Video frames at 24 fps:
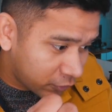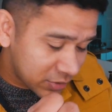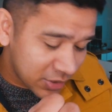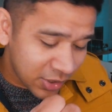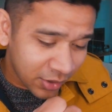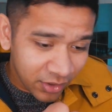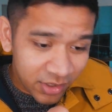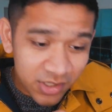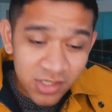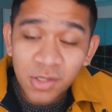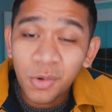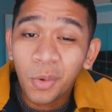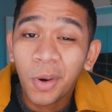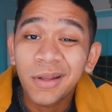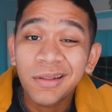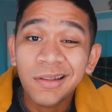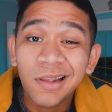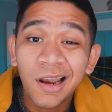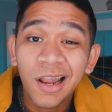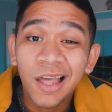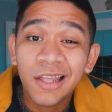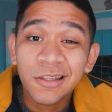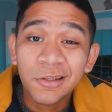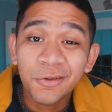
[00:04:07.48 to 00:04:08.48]
so there's quite
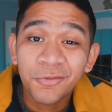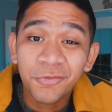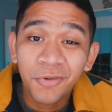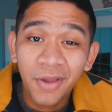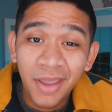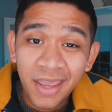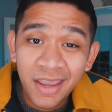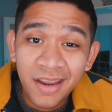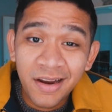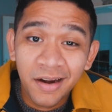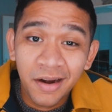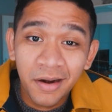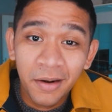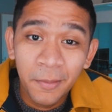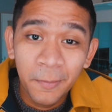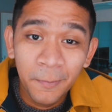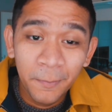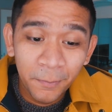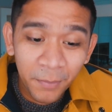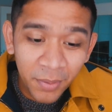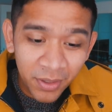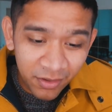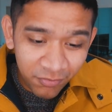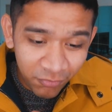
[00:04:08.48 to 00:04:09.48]
a lot of air.
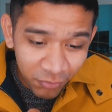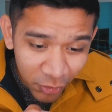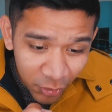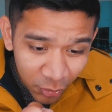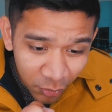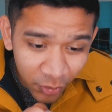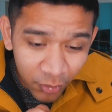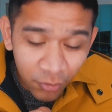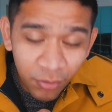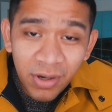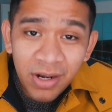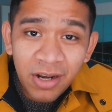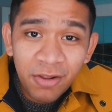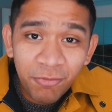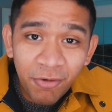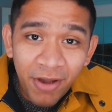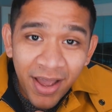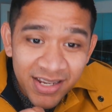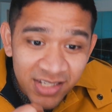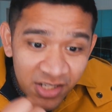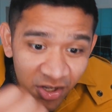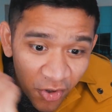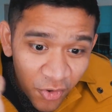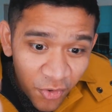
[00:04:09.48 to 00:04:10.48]
But if you do it really
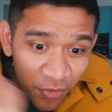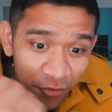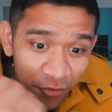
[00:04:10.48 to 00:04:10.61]
fast,